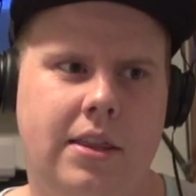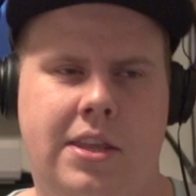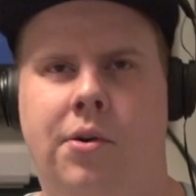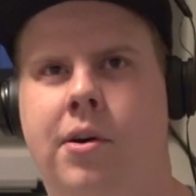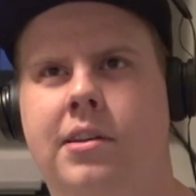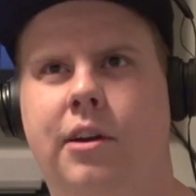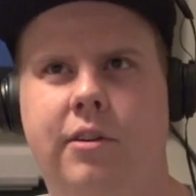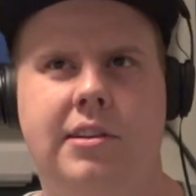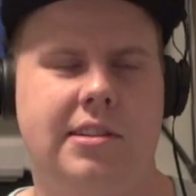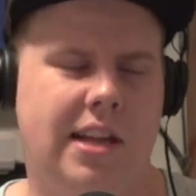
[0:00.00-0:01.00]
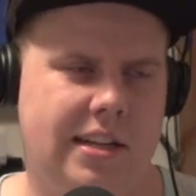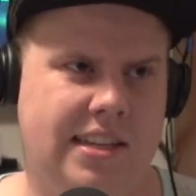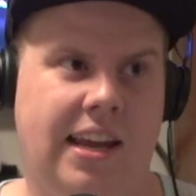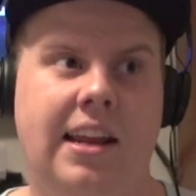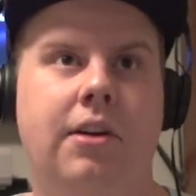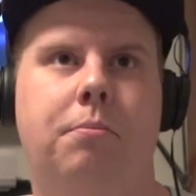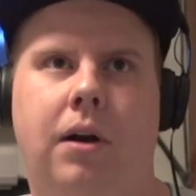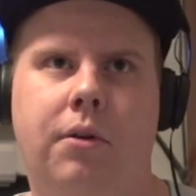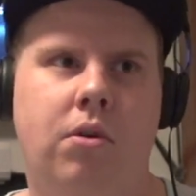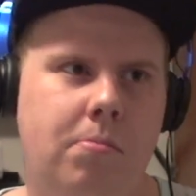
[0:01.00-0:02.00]
The only difference is that Tannehill
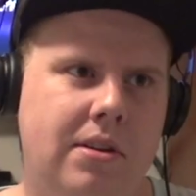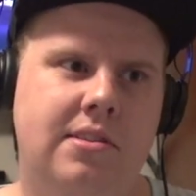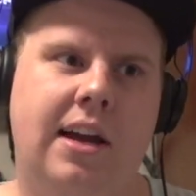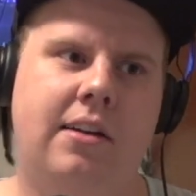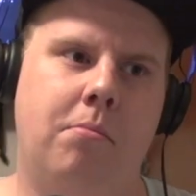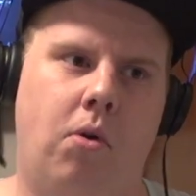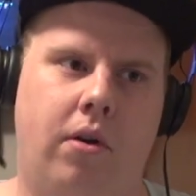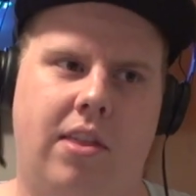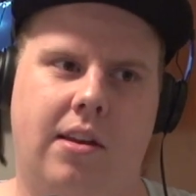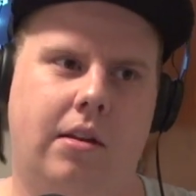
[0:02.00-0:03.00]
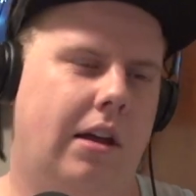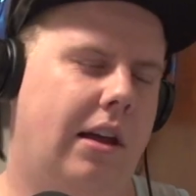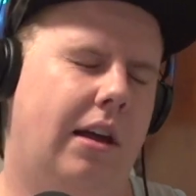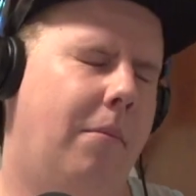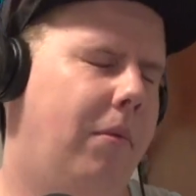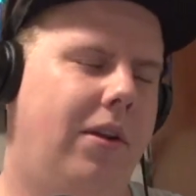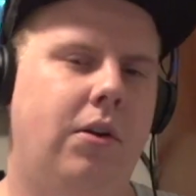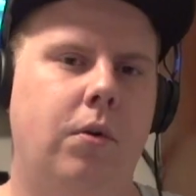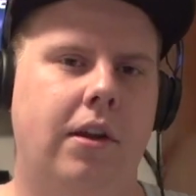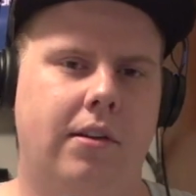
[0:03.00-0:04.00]
probably would have been sacked more than
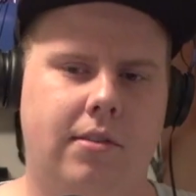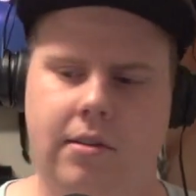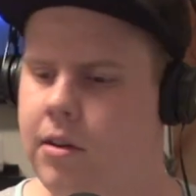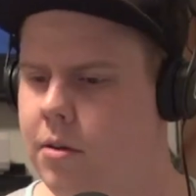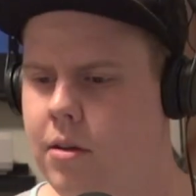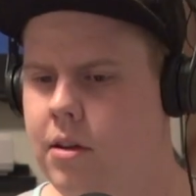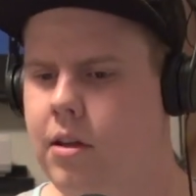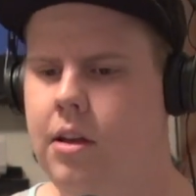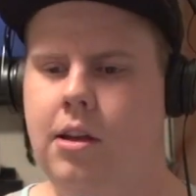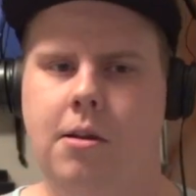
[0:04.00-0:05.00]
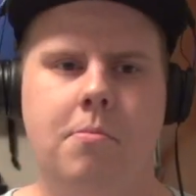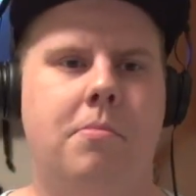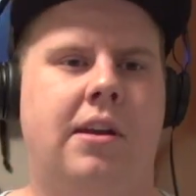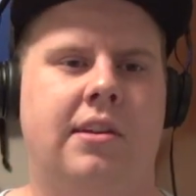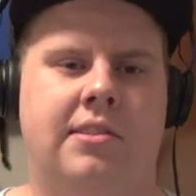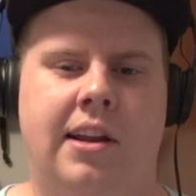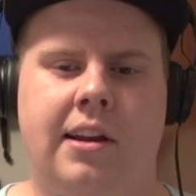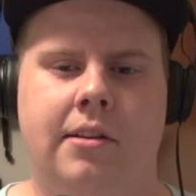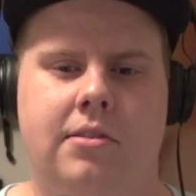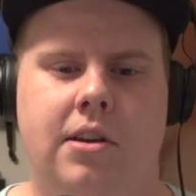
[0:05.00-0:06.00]
Malik Willis because
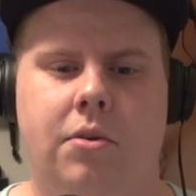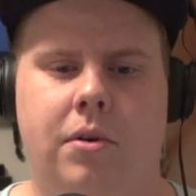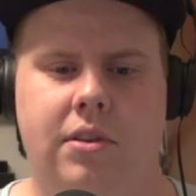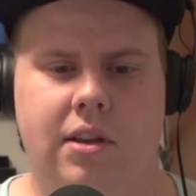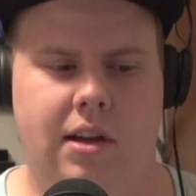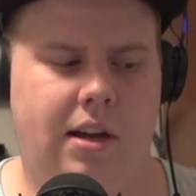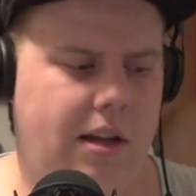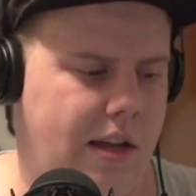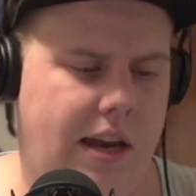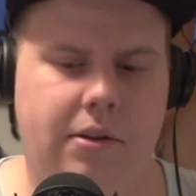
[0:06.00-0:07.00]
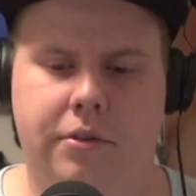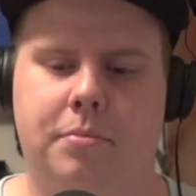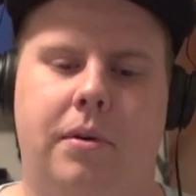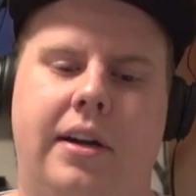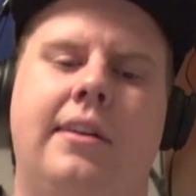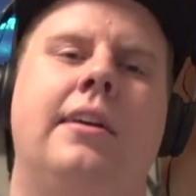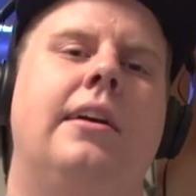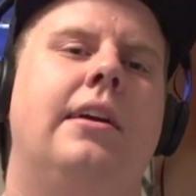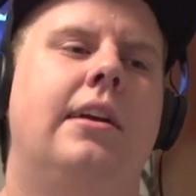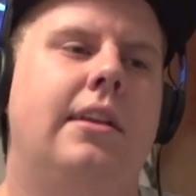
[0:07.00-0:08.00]
Tannehill's dealing with the ankle sprain
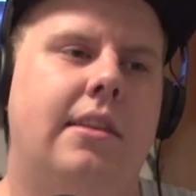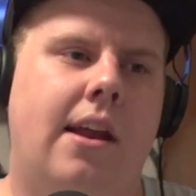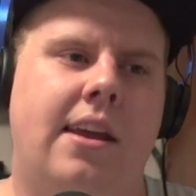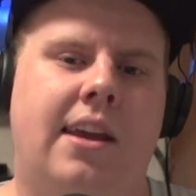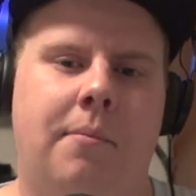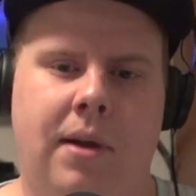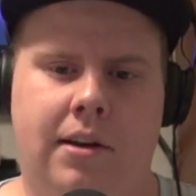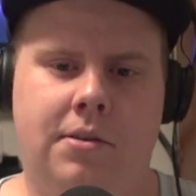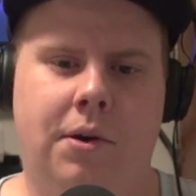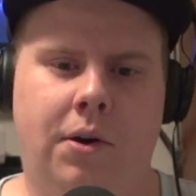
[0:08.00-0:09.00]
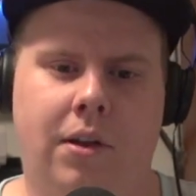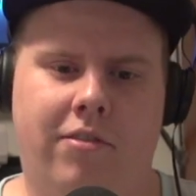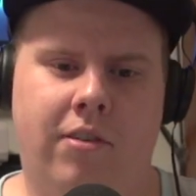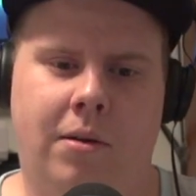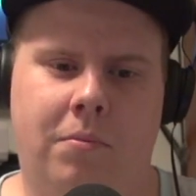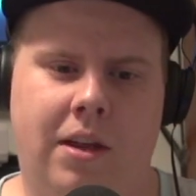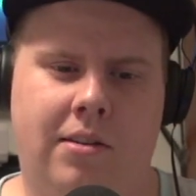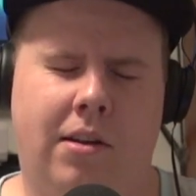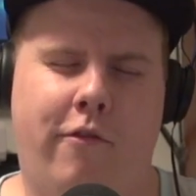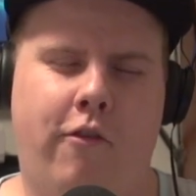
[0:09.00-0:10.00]
that he came back too early from.
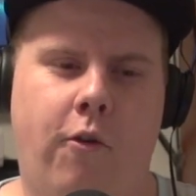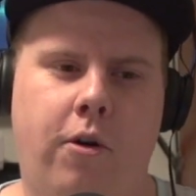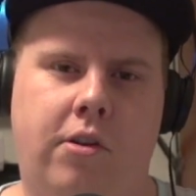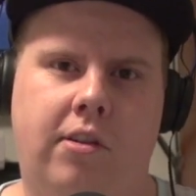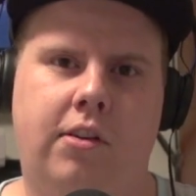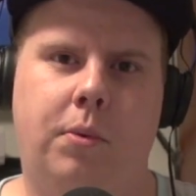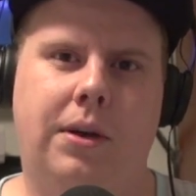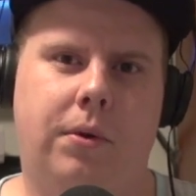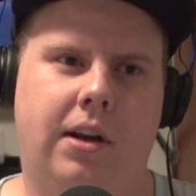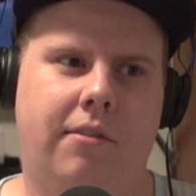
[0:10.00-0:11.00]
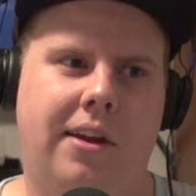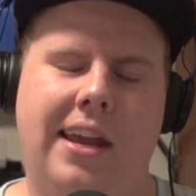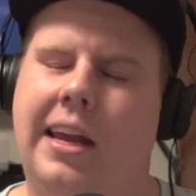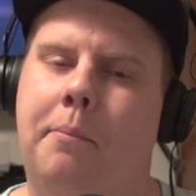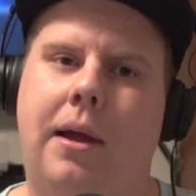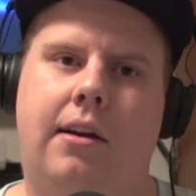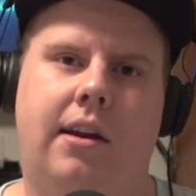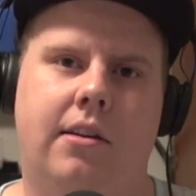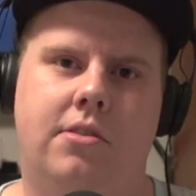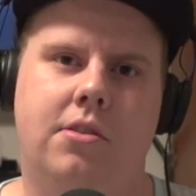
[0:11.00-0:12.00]
It's a 4 to 6 week recovery. He came back
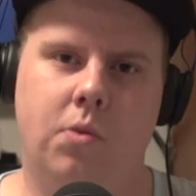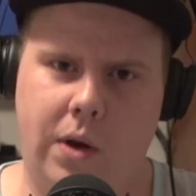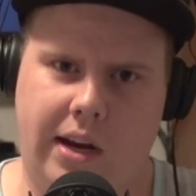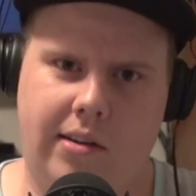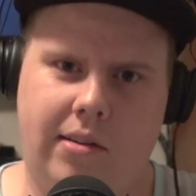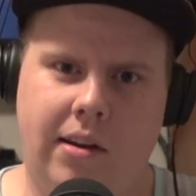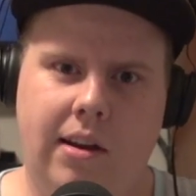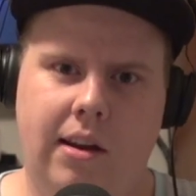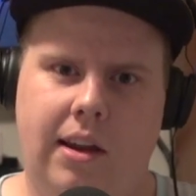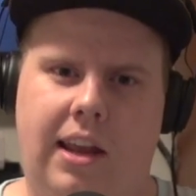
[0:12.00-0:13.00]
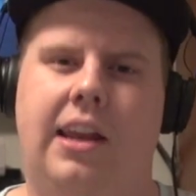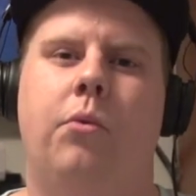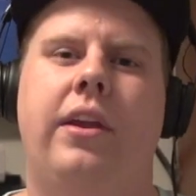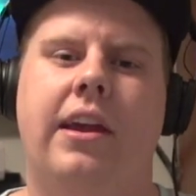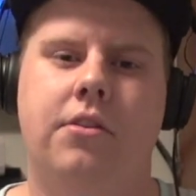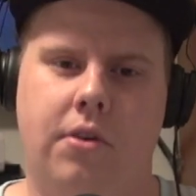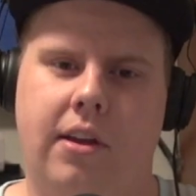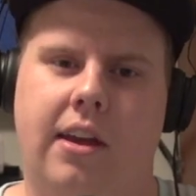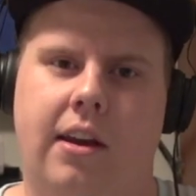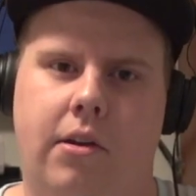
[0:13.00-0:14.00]
in 2 weeks. And he re-injured
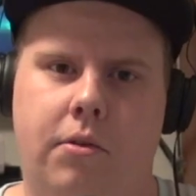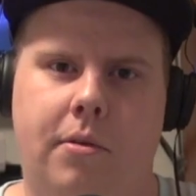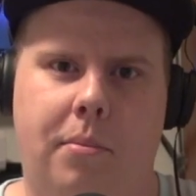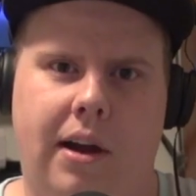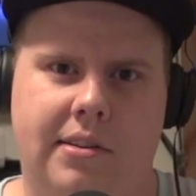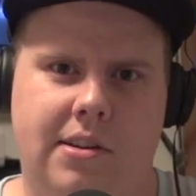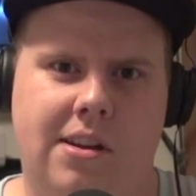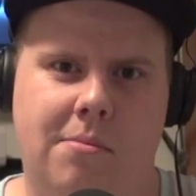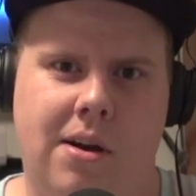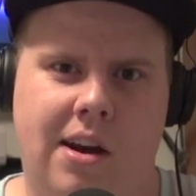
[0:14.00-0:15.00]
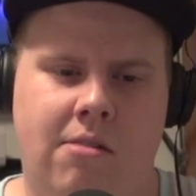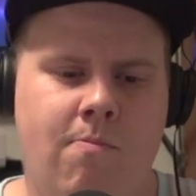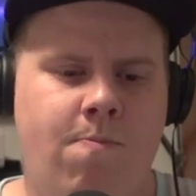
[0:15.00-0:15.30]
again. No surprise to anybody.